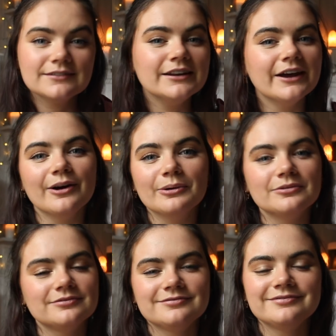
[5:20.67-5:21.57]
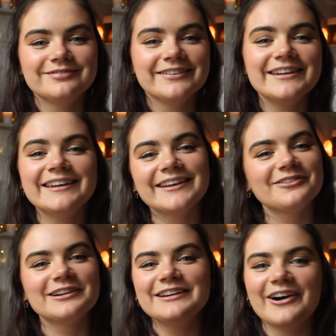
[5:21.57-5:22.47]
No.
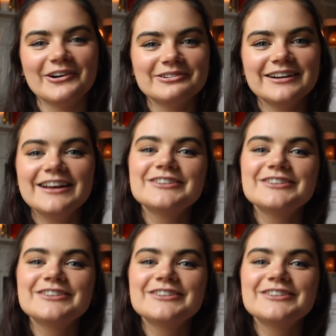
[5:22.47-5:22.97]
Literally no.